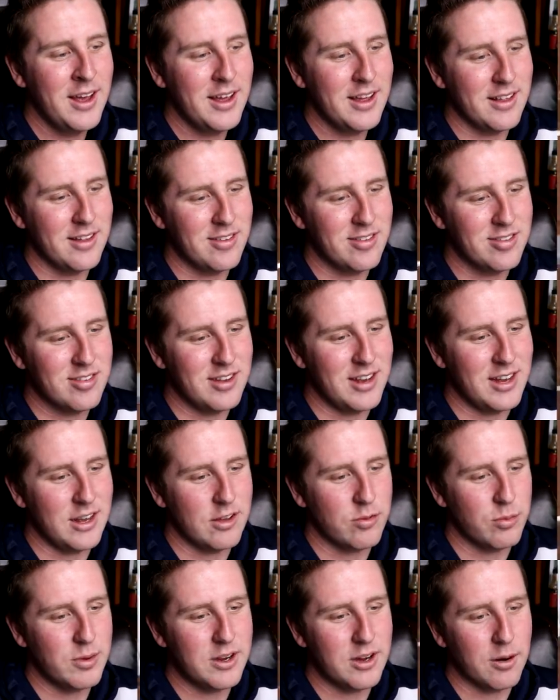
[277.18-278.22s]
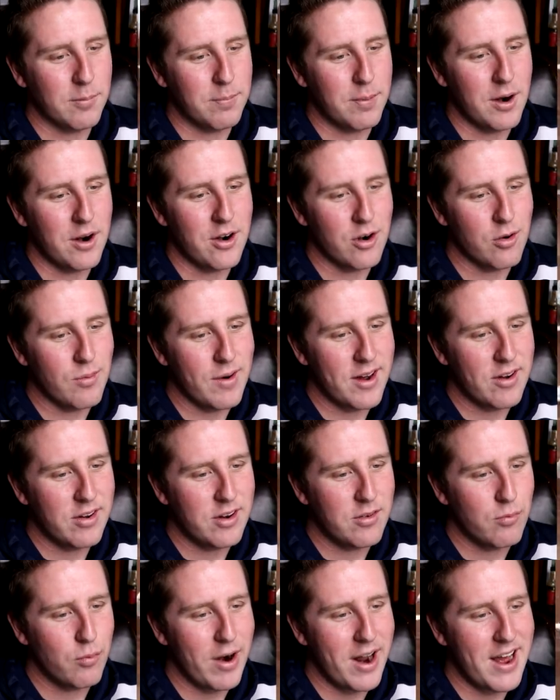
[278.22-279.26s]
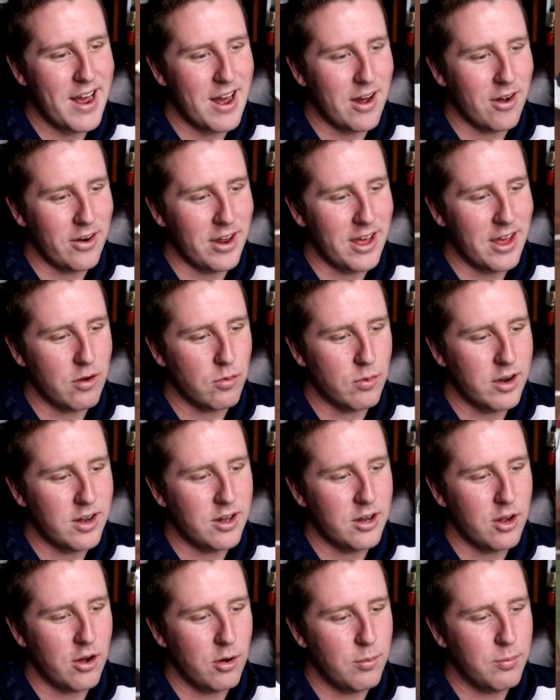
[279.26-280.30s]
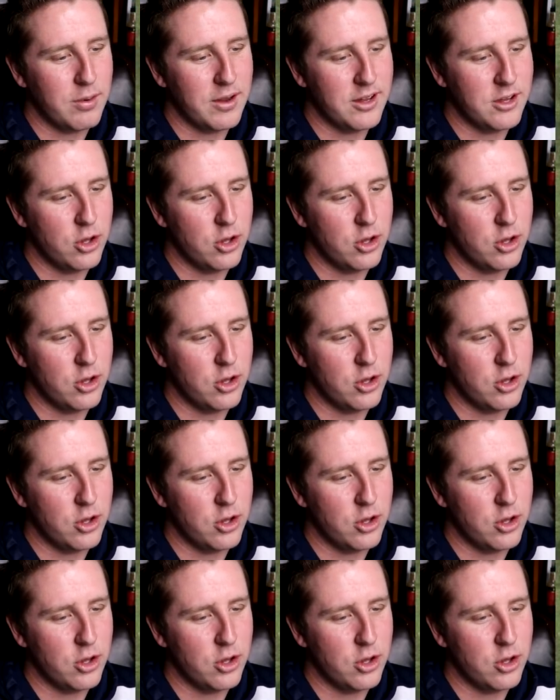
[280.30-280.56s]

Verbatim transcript: Let's see. Swing your partner round and round and running the home plate